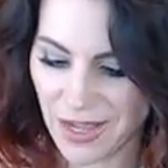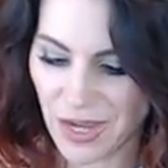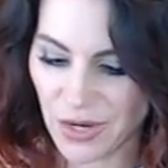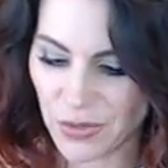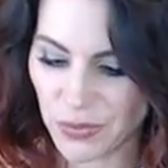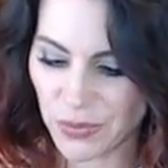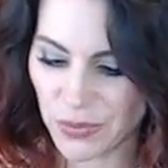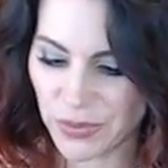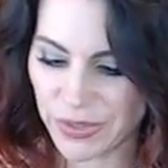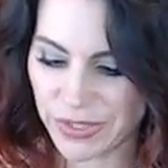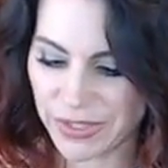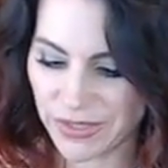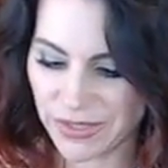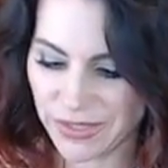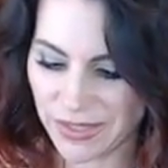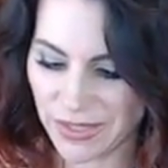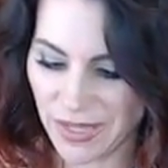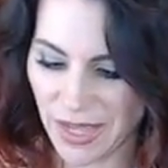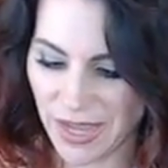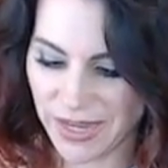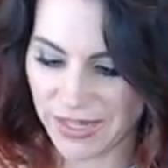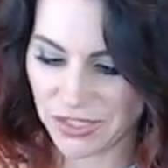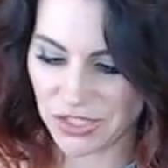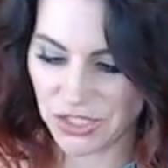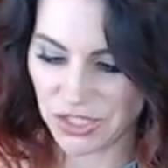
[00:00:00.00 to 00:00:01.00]
I really
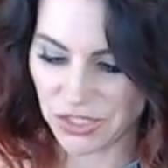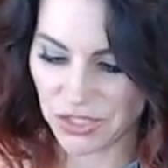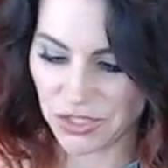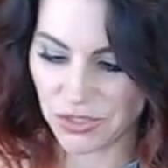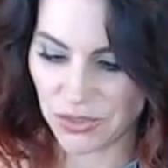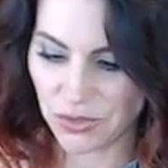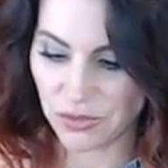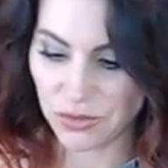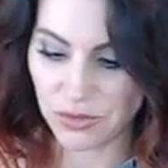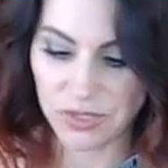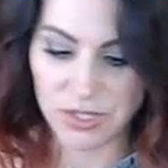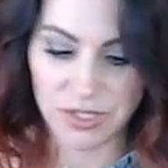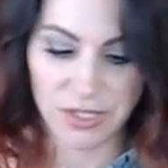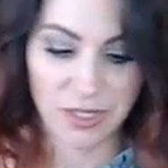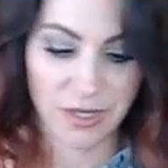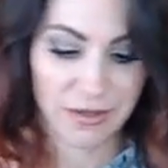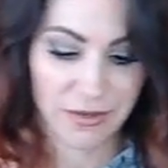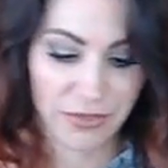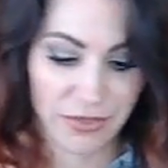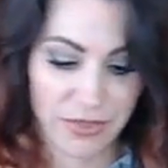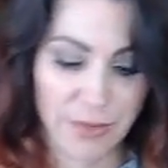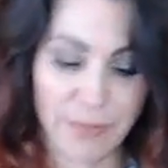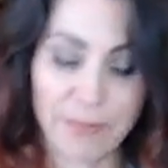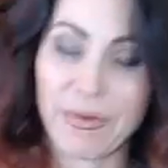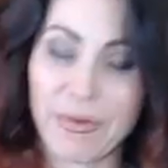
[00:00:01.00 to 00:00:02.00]
like to use
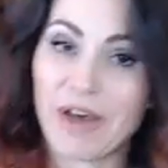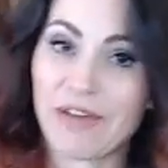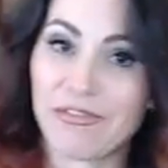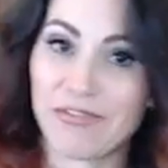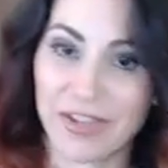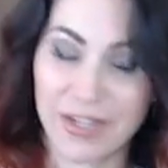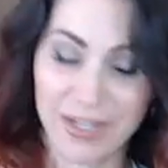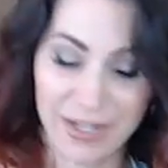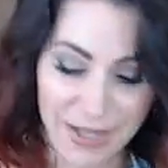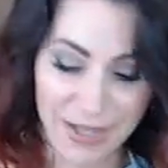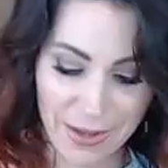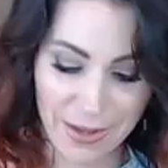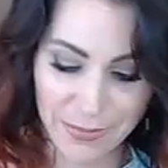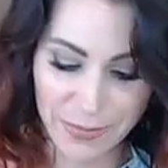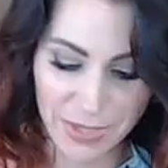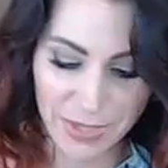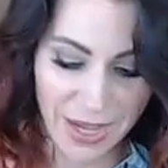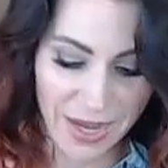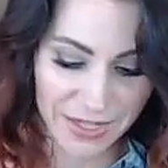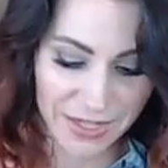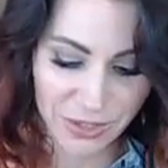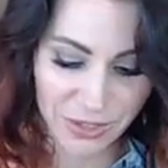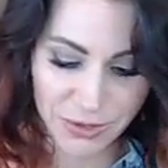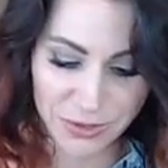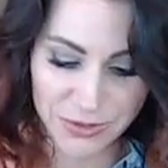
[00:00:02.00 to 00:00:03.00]
the muffin cup
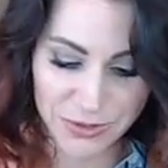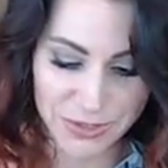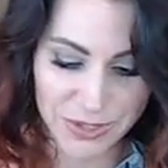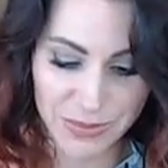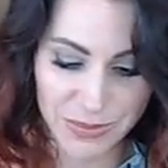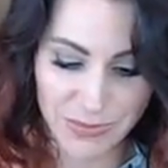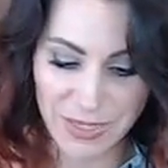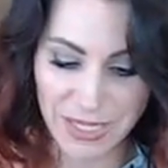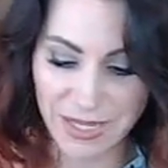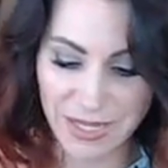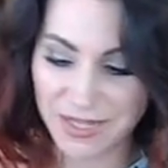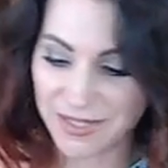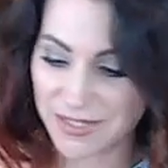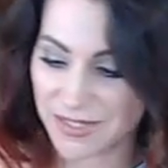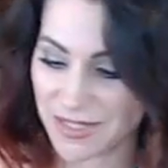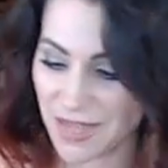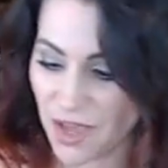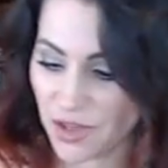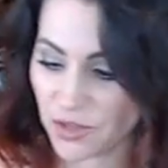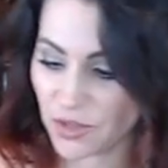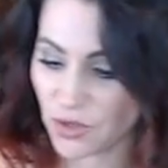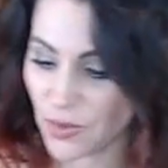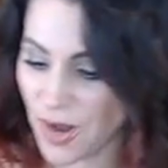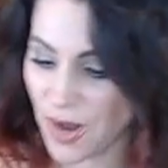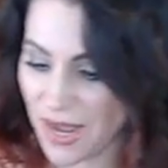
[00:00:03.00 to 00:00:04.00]
liners because
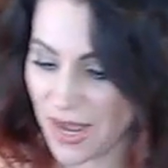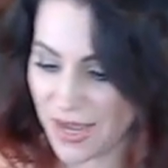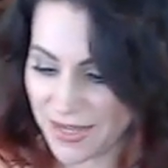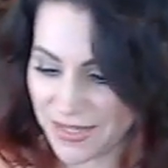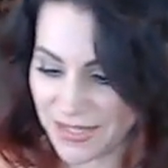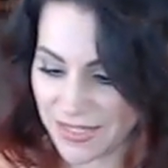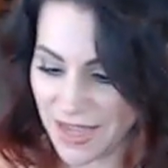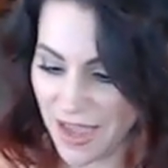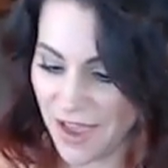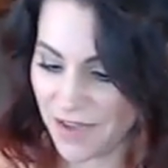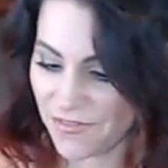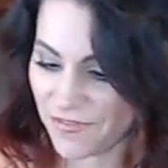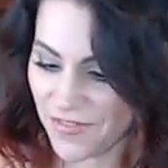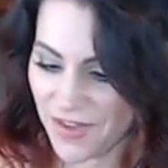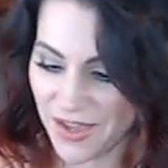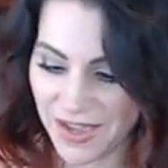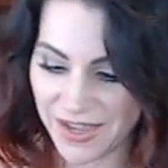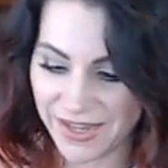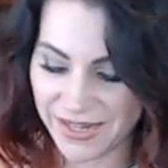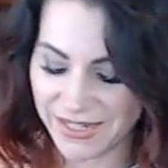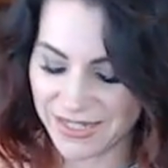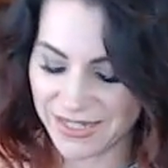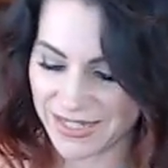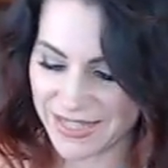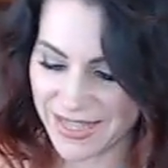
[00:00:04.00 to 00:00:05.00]
otherwise I
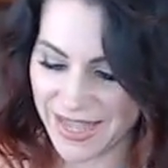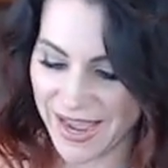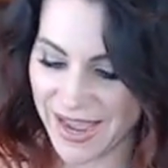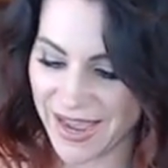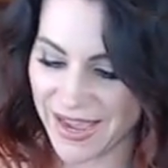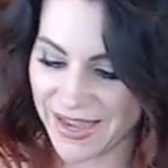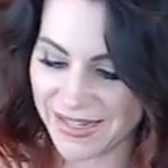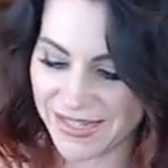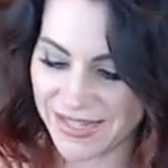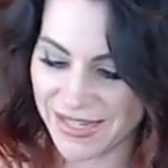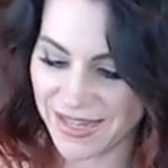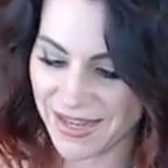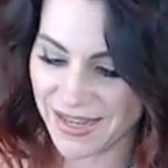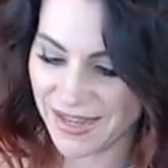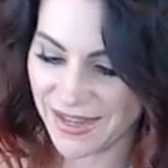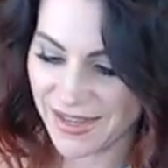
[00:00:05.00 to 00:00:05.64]
find that